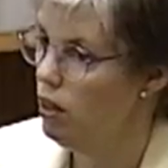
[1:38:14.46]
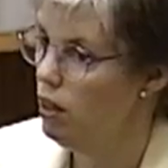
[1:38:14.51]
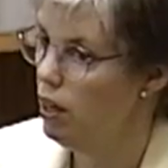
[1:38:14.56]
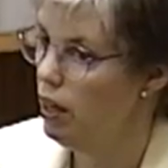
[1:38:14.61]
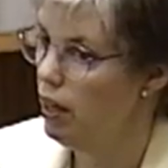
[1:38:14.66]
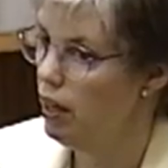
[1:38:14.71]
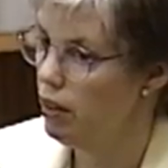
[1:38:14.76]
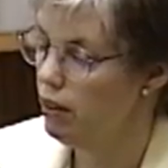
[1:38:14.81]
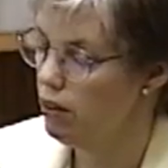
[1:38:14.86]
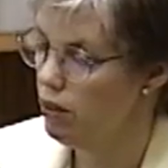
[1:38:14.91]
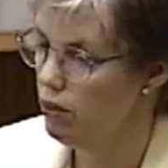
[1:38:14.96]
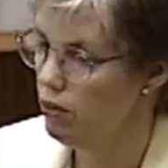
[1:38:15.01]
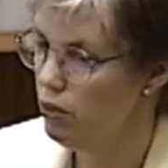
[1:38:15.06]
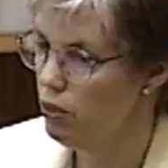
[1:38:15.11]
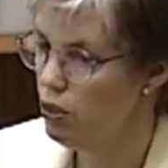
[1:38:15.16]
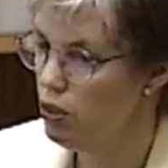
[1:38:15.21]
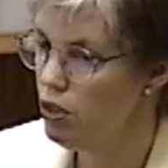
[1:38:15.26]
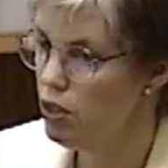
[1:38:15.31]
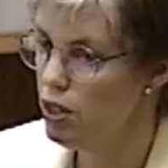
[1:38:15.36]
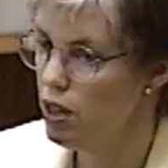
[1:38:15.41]
At the
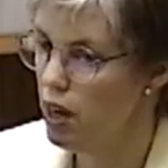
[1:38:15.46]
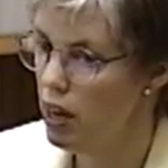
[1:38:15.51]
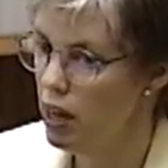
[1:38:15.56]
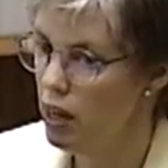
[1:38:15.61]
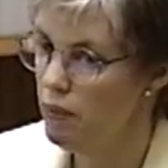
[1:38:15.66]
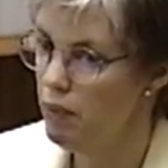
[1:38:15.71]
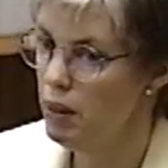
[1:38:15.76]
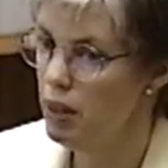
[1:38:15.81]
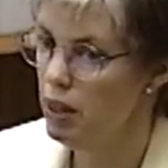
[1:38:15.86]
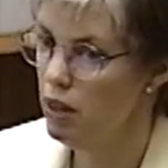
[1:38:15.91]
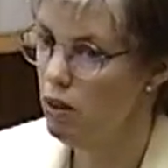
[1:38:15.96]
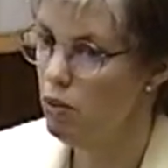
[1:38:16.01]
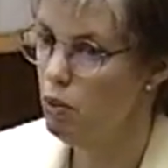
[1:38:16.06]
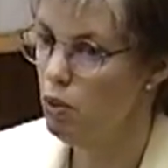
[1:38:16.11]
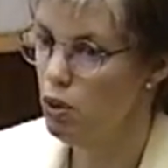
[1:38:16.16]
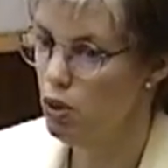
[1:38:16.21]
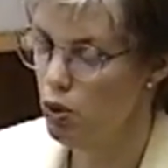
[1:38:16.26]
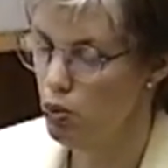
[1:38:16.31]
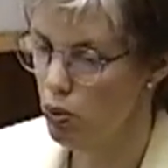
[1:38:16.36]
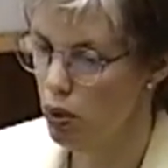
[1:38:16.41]
first time that it
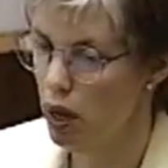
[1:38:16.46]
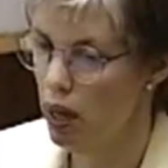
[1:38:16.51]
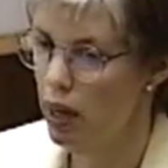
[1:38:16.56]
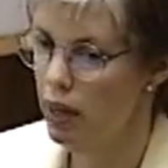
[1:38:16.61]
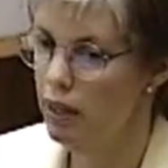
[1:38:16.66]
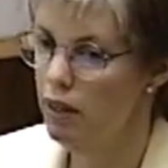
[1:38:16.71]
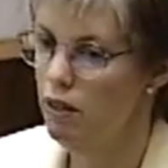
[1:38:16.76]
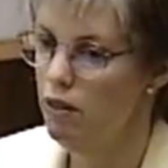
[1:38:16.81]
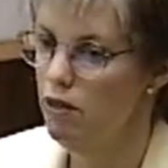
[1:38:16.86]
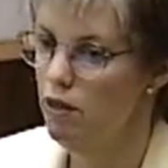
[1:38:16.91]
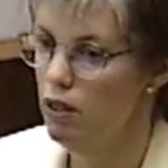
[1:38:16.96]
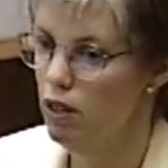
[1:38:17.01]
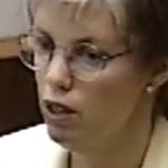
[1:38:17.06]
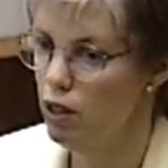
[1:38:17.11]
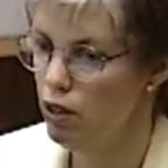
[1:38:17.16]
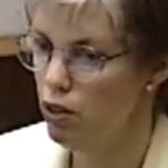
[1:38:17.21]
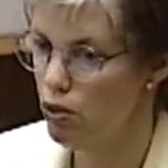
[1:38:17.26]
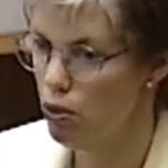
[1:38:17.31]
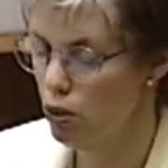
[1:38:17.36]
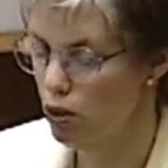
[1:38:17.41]
was run, the
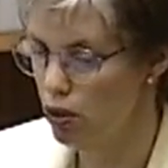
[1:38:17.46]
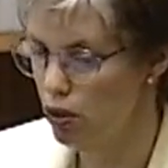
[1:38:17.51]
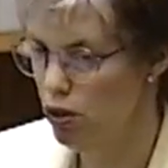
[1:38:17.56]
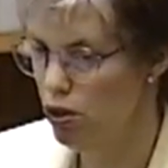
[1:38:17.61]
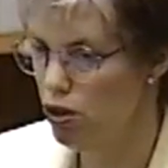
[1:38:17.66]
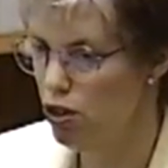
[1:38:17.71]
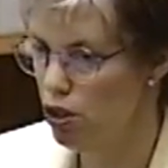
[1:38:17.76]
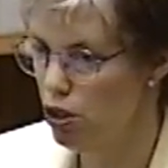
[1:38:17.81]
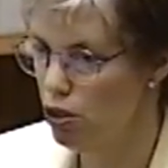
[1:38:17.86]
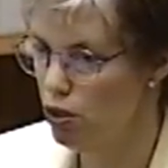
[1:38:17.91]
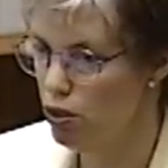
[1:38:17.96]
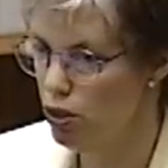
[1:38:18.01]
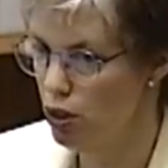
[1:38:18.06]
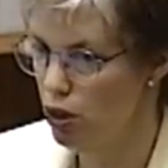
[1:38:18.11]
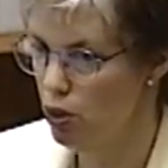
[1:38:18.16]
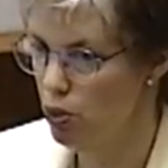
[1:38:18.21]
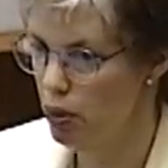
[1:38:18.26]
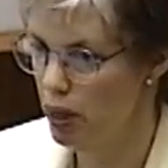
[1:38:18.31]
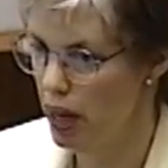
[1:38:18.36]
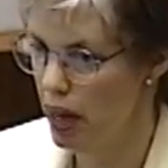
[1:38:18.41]
controls showed
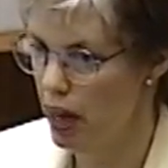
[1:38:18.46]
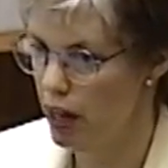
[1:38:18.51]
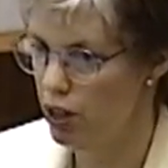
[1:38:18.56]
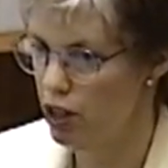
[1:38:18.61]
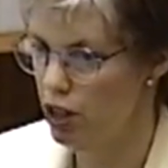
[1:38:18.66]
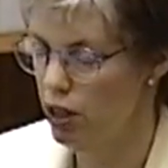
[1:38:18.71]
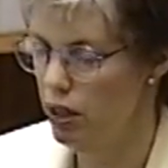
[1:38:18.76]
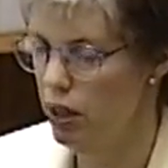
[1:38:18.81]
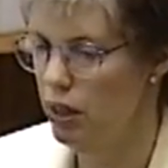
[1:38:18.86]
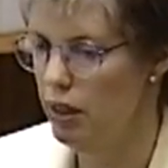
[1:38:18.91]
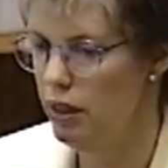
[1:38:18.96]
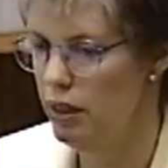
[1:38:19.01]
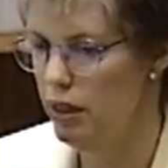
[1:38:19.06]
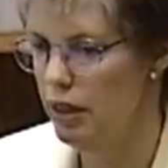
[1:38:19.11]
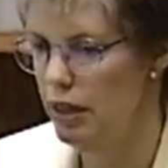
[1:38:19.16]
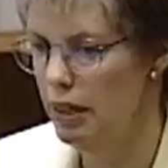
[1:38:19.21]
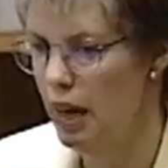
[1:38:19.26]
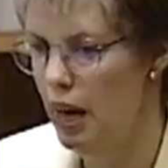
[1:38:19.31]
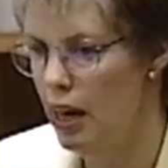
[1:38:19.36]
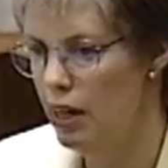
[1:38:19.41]
no reaction. It did
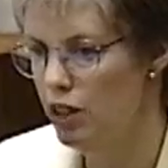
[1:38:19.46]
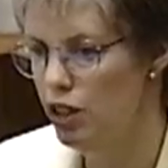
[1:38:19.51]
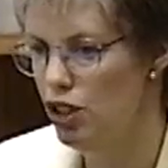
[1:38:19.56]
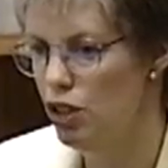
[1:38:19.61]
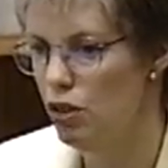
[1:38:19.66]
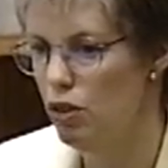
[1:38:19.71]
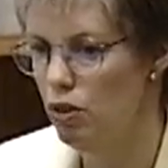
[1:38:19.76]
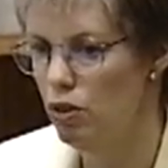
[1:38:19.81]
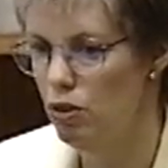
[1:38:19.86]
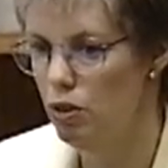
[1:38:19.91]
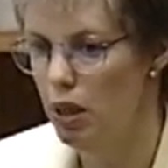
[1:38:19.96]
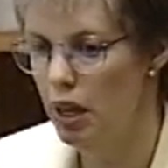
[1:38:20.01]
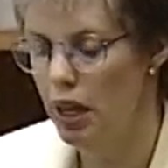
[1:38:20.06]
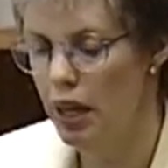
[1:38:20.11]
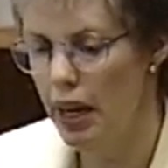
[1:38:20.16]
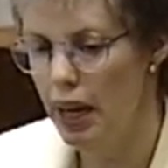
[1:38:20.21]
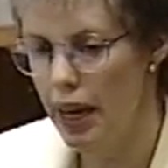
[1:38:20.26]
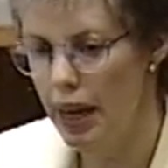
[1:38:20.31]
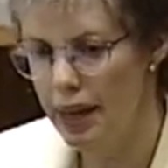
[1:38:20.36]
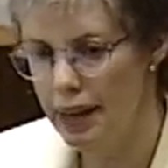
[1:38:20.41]
not show
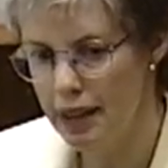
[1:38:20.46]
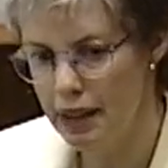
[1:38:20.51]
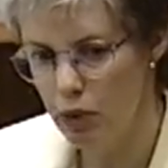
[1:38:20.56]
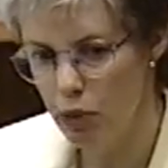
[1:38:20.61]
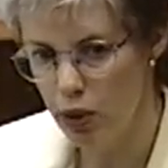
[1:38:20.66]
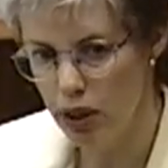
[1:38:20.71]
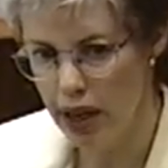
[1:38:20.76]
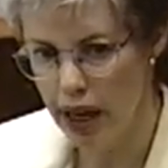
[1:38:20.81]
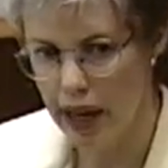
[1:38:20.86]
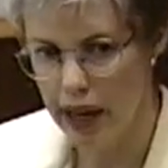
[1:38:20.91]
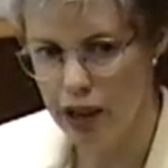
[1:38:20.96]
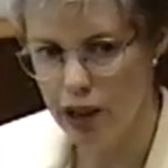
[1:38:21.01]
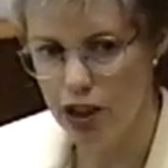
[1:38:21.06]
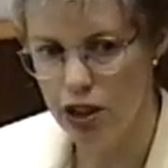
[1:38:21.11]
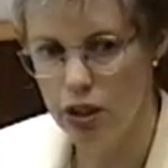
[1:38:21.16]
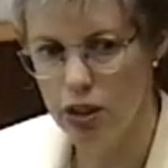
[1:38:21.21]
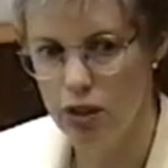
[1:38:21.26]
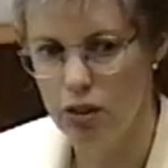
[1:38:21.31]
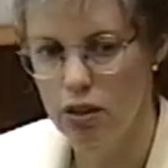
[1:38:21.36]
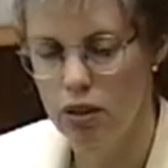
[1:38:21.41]
any
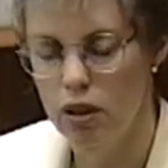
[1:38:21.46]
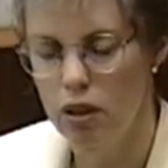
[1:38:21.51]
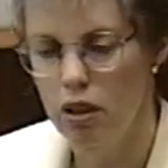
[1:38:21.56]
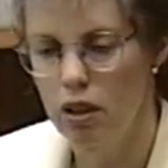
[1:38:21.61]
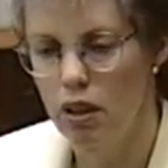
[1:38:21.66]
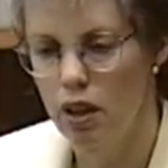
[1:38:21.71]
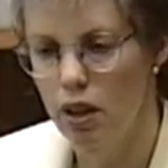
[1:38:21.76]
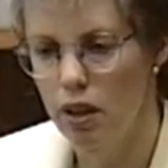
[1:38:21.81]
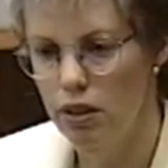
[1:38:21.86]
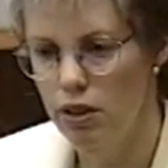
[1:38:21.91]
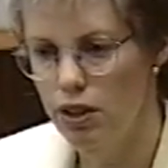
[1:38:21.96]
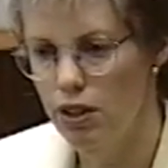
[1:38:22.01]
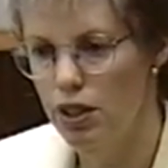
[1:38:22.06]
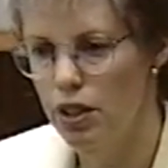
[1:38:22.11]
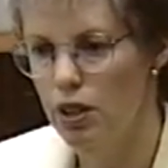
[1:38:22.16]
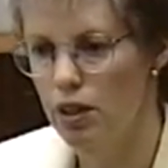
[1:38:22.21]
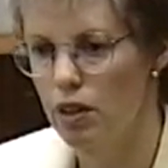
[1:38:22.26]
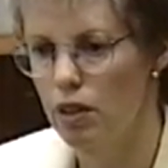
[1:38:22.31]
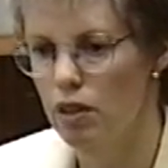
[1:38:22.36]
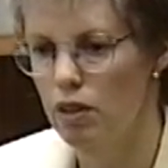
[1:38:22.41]
reaction
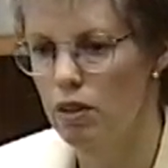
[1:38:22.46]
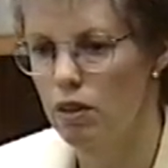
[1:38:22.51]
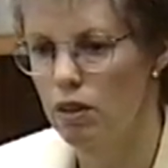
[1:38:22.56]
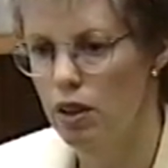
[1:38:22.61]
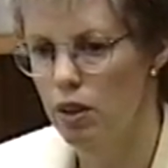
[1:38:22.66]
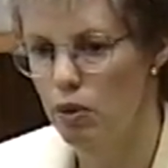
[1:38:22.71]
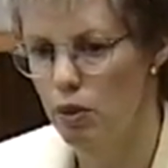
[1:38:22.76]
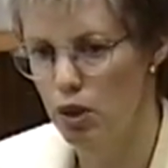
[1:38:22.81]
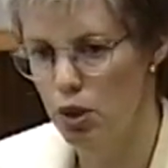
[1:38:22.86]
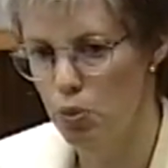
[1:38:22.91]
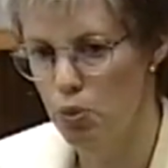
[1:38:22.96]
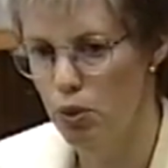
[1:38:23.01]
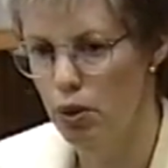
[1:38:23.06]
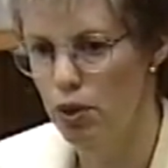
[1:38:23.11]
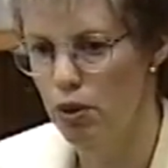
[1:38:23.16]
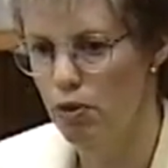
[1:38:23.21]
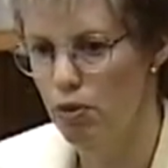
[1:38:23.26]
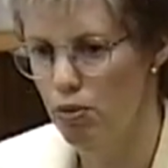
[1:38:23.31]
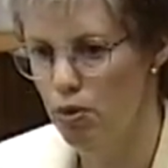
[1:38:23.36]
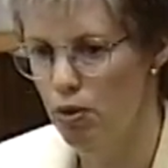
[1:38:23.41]
until it was put
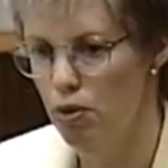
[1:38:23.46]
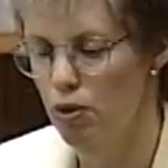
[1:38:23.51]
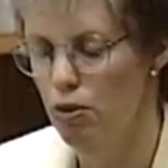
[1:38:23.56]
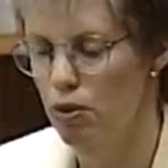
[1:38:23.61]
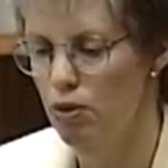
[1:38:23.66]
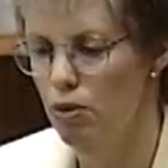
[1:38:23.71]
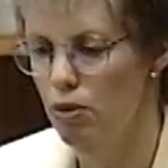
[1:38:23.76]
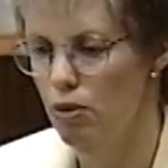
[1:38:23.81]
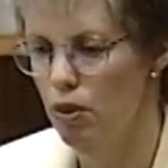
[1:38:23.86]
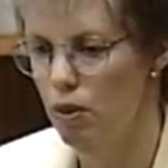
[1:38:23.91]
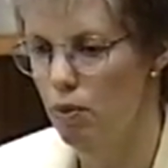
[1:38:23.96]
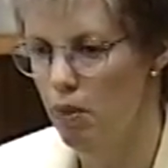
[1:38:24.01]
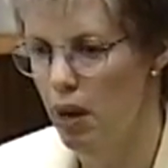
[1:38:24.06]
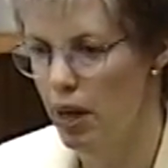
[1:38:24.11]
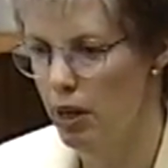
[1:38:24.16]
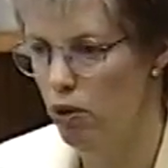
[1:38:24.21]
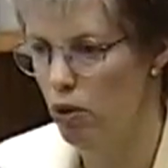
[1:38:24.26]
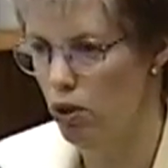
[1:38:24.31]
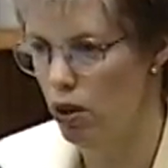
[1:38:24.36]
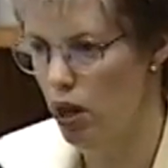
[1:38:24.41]
through the
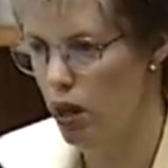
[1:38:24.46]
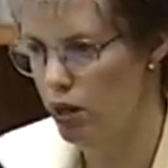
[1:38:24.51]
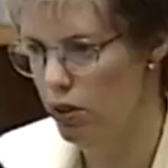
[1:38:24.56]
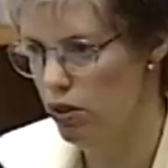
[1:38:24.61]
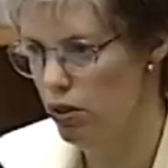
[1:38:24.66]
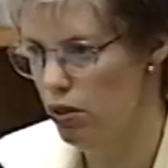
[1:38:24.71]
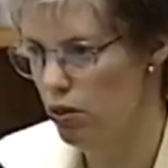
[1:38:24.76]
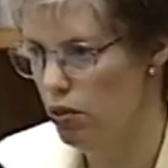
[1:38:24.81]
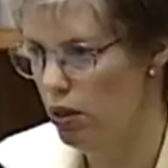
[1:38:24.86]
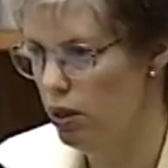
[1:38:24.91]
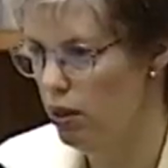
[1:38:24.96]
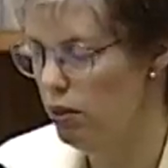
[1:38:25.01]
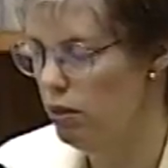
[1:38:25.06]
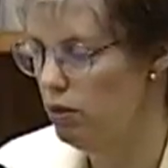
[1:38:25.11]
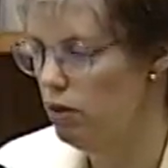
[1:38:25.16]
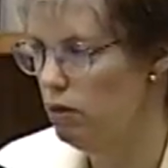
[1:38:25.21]
microconcentrator.